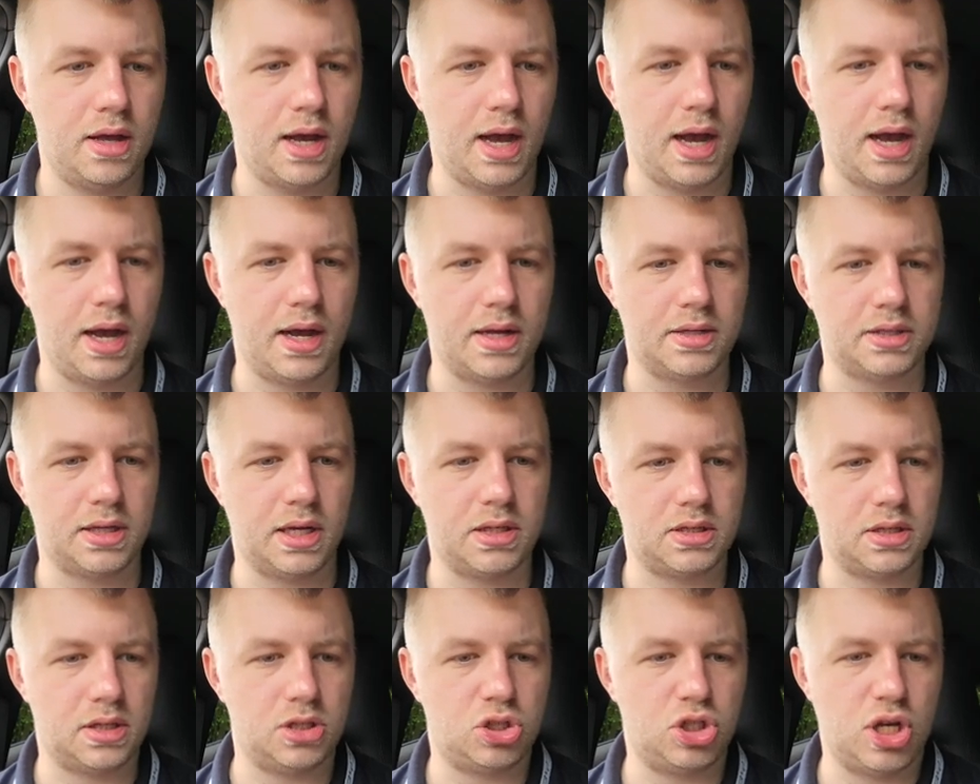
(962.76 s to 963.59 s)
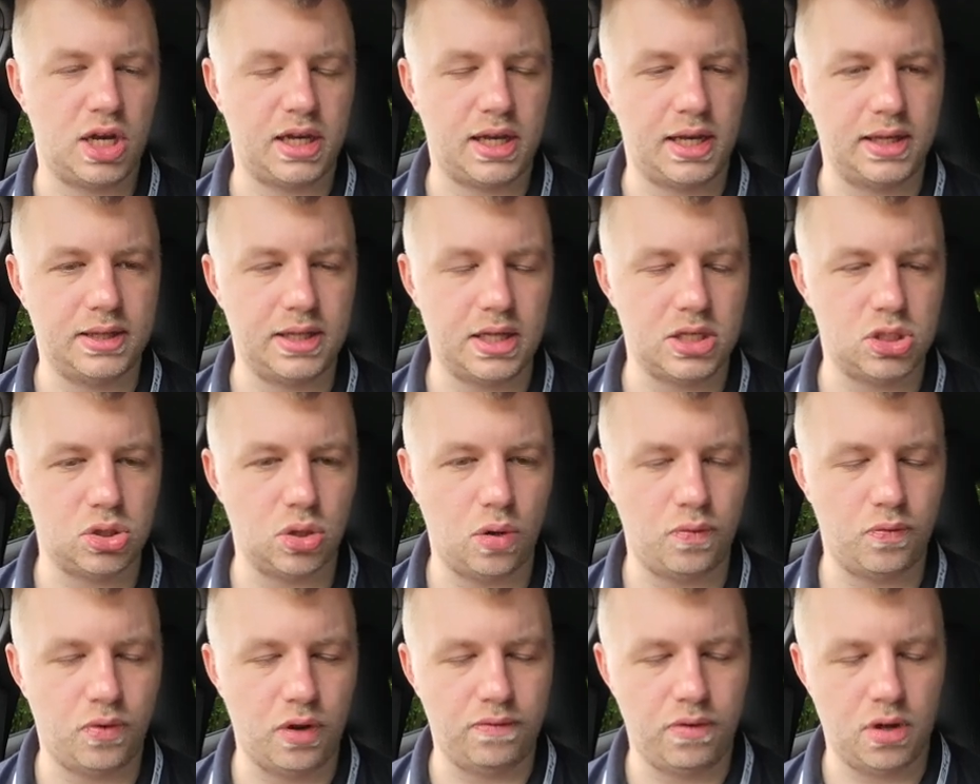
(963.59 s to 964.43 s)
It says checking the
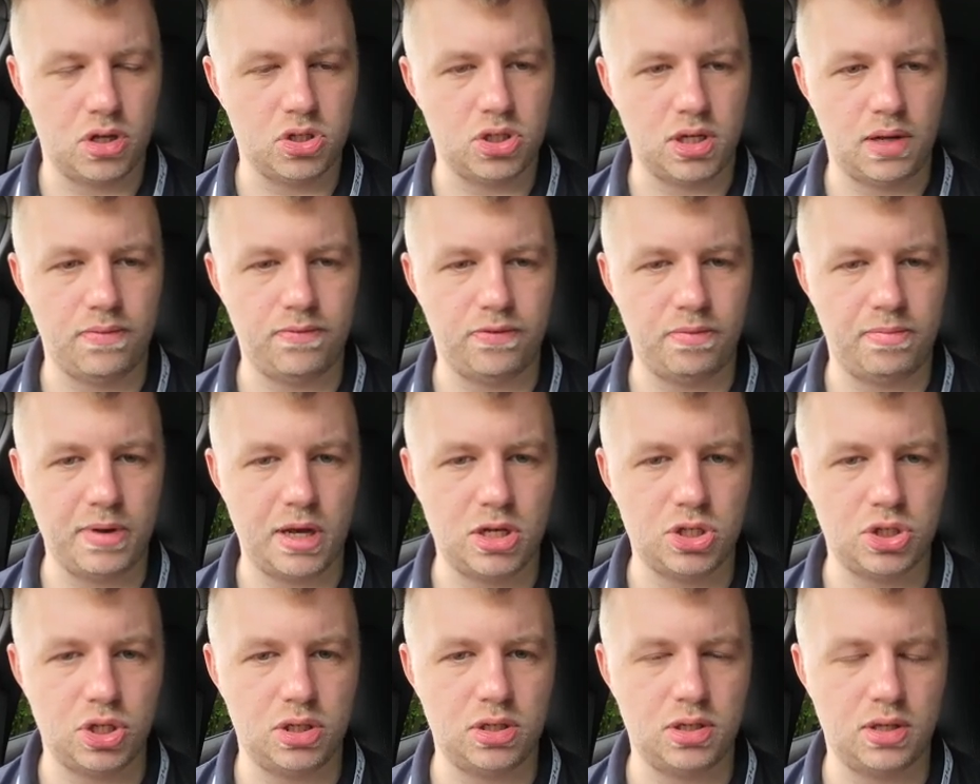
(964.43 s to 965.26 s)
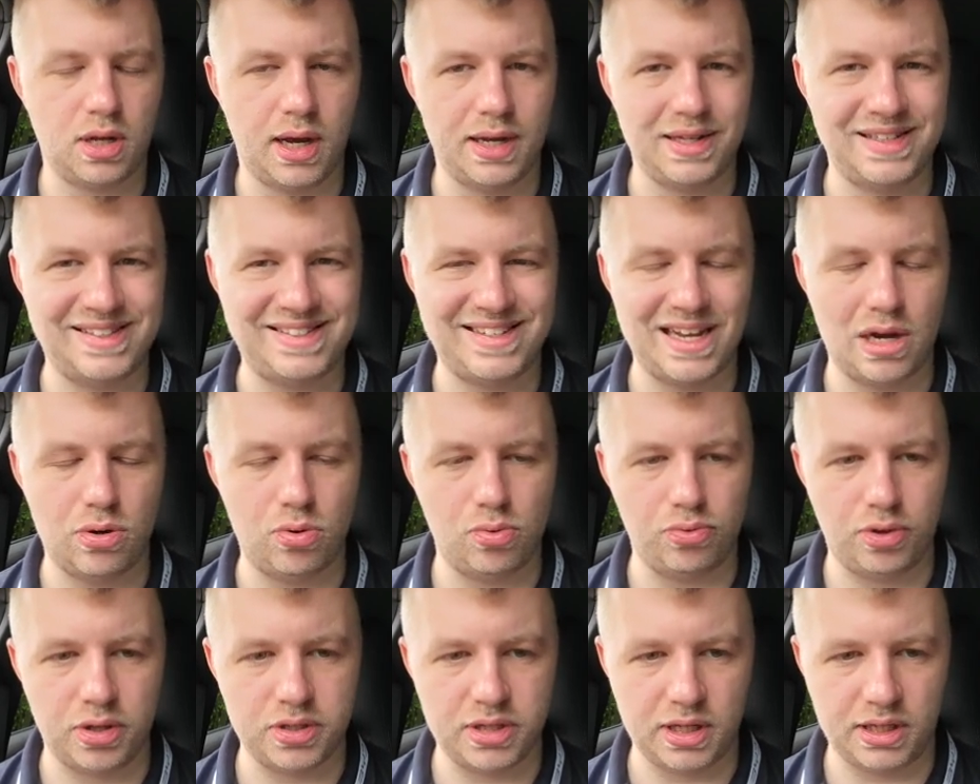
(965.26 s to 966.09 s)
software version information. I
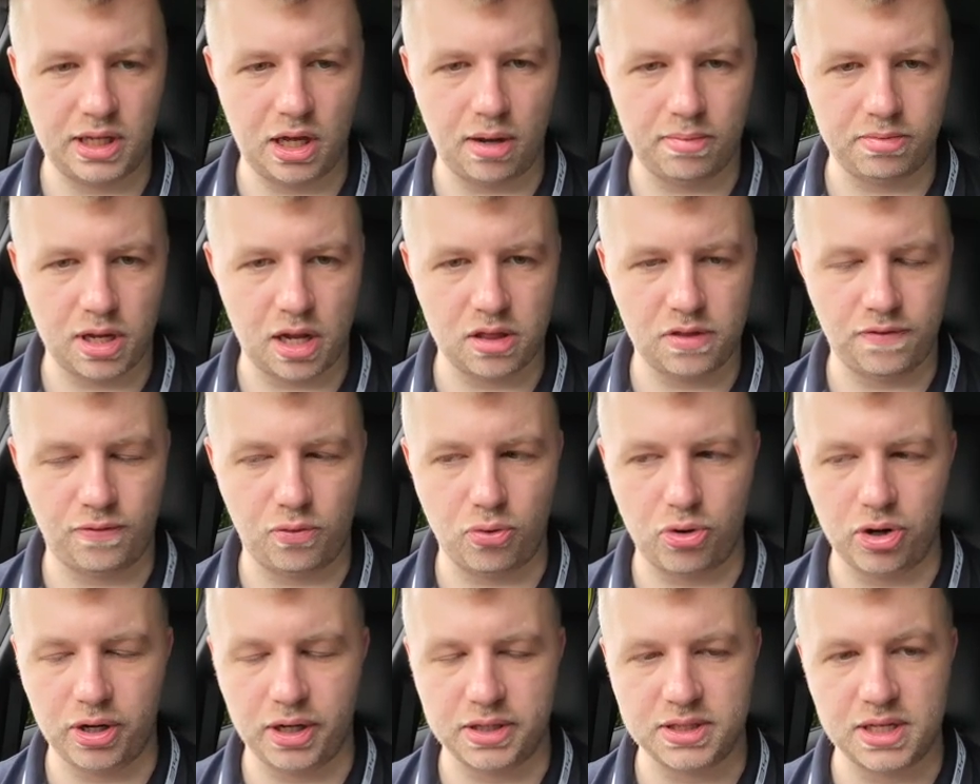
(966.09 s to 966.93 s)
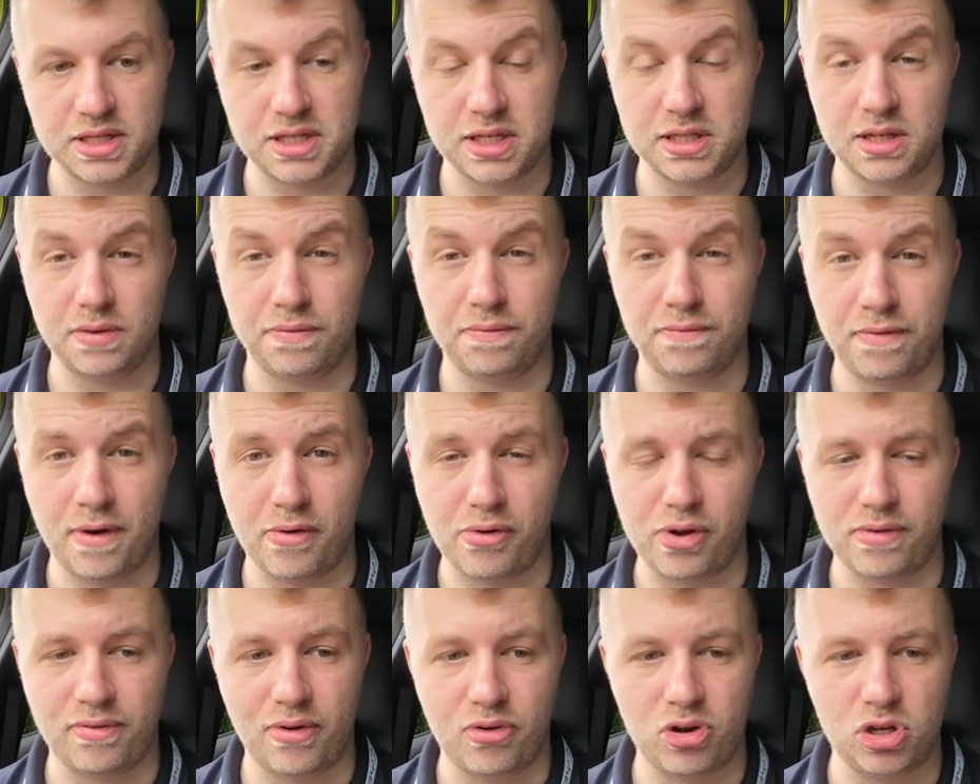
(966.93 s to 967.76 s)
doubt there's any updates for it because this is a
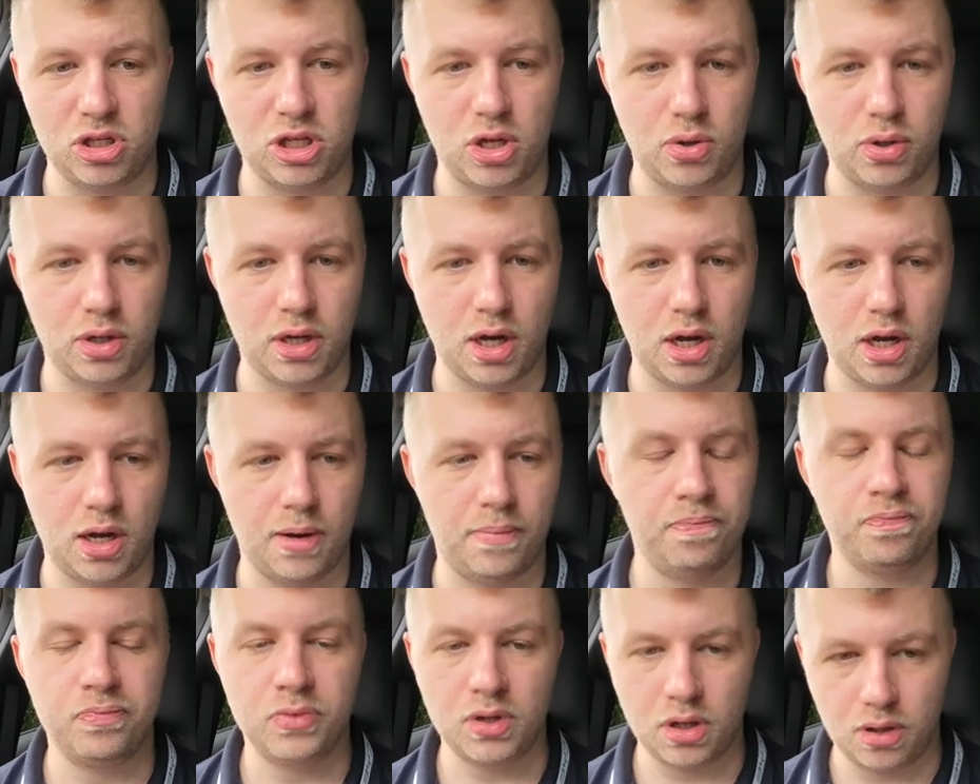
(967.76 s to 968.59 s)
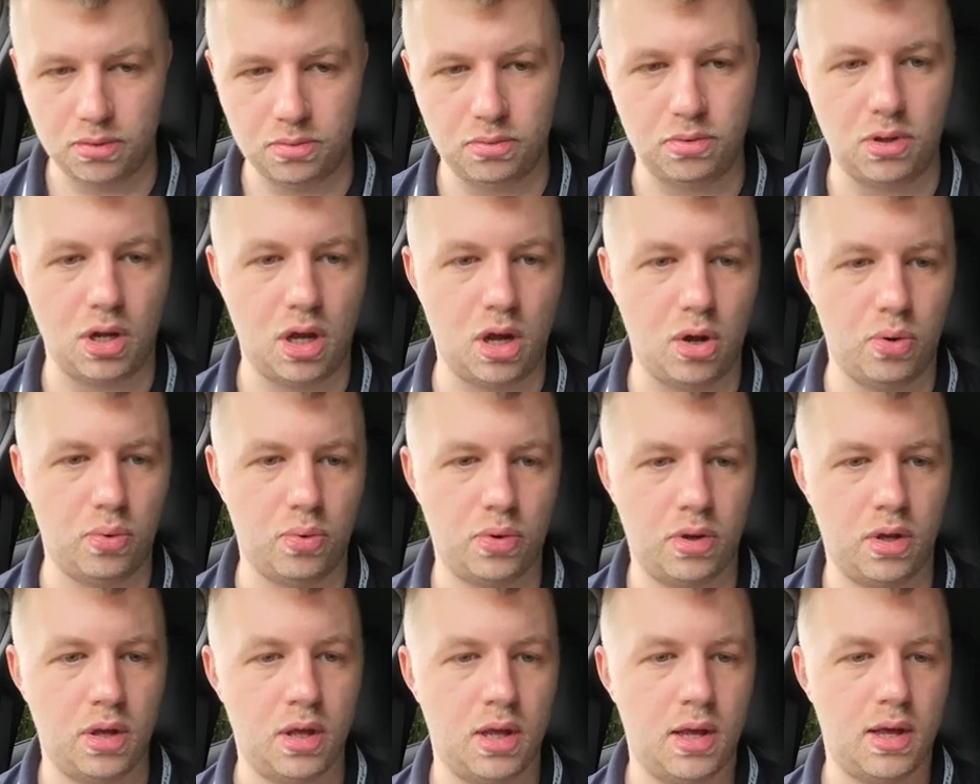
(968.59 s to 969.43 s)
very, very new car. No.
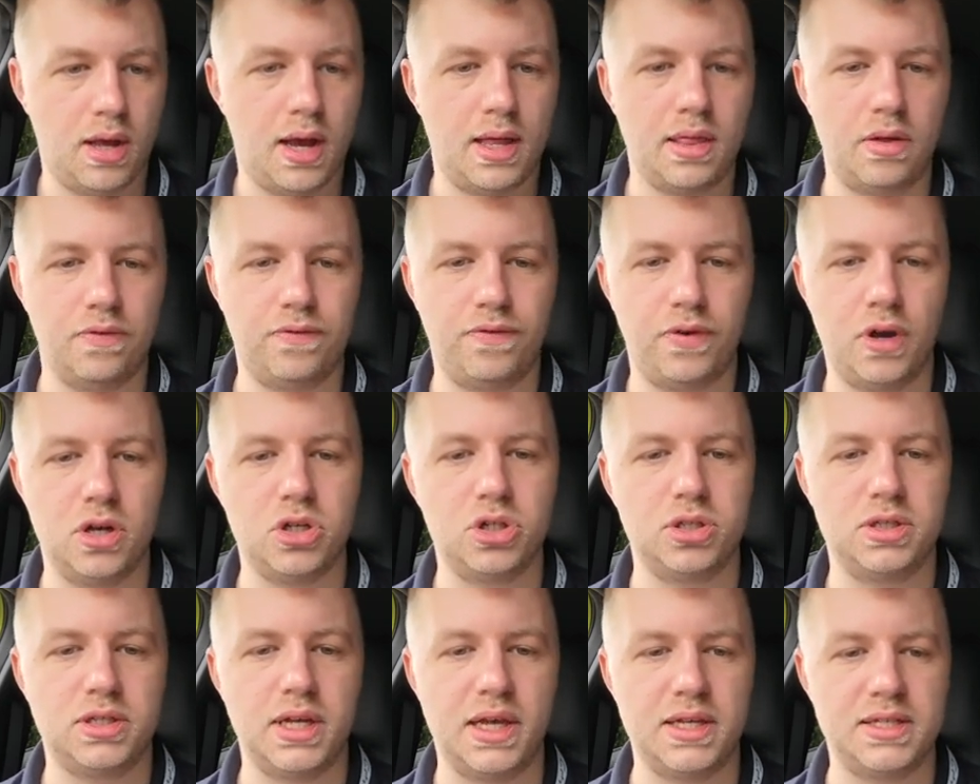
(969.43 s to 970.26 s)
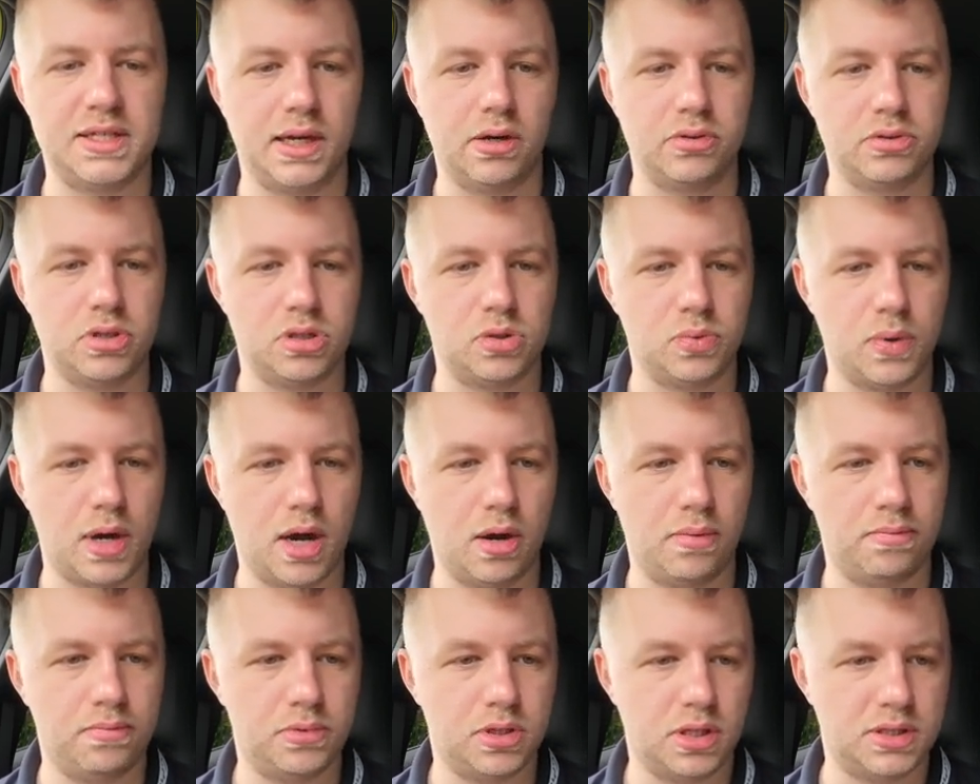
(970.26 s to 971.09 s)
And then version details as
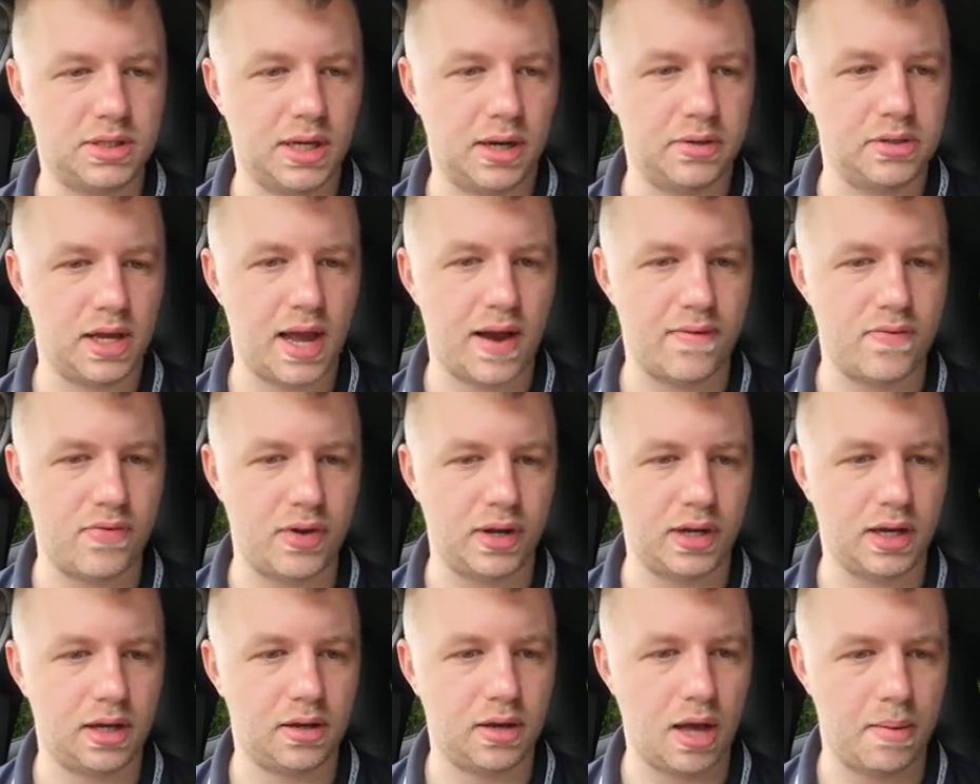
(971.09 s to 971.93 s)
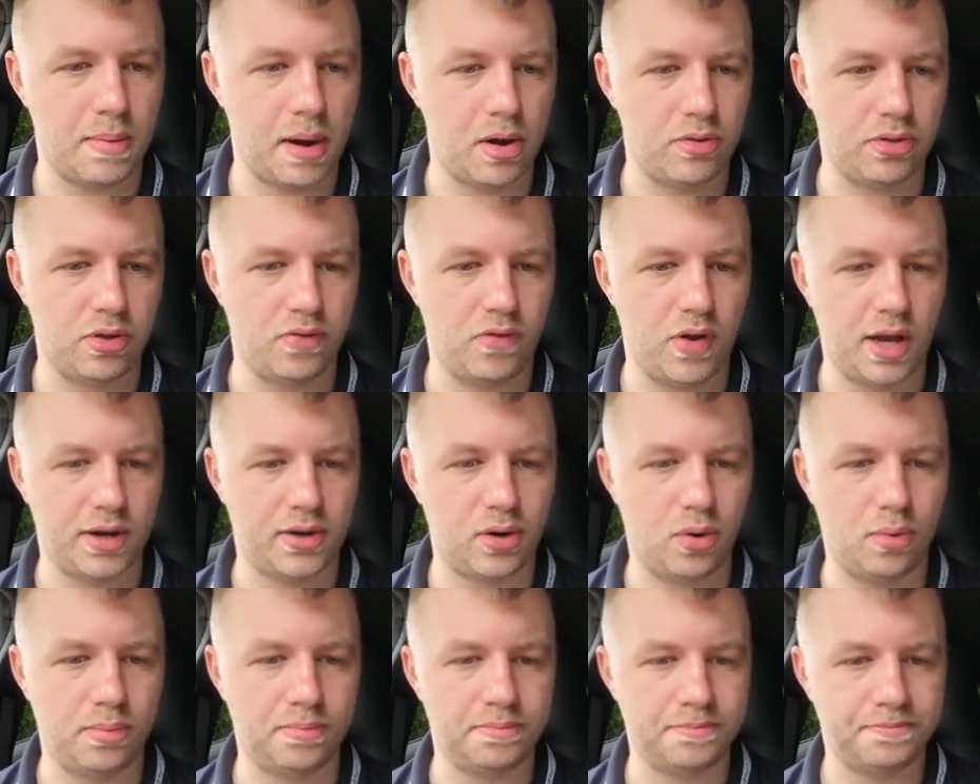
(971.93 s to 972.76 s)
well. So it tells you everything about the
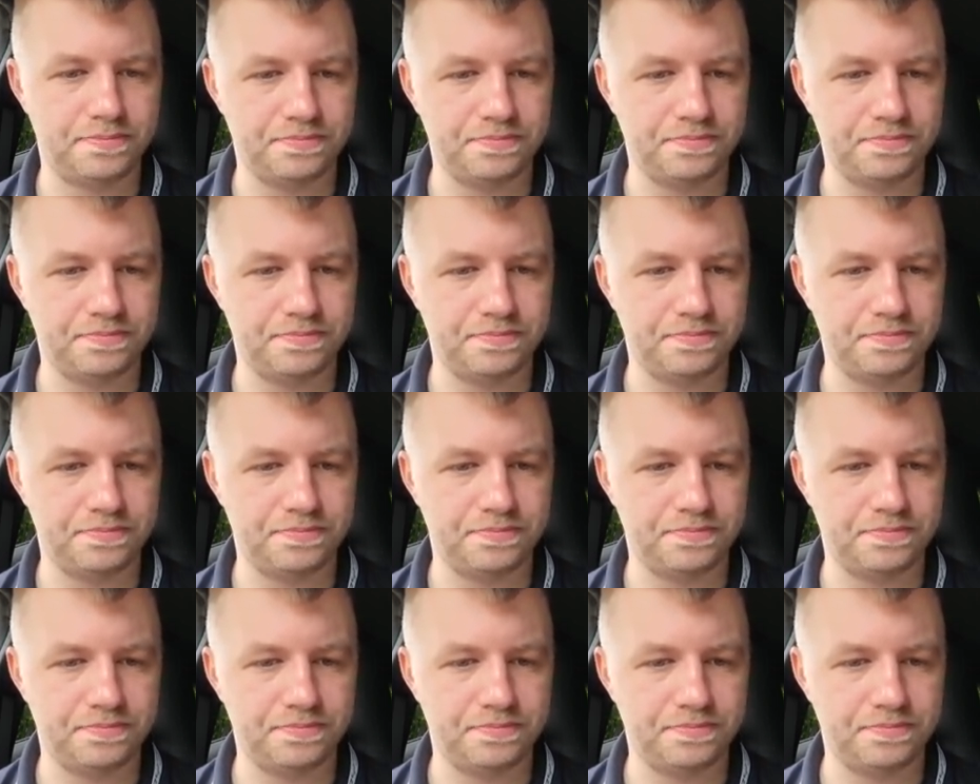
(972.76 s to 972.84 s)
vehicle.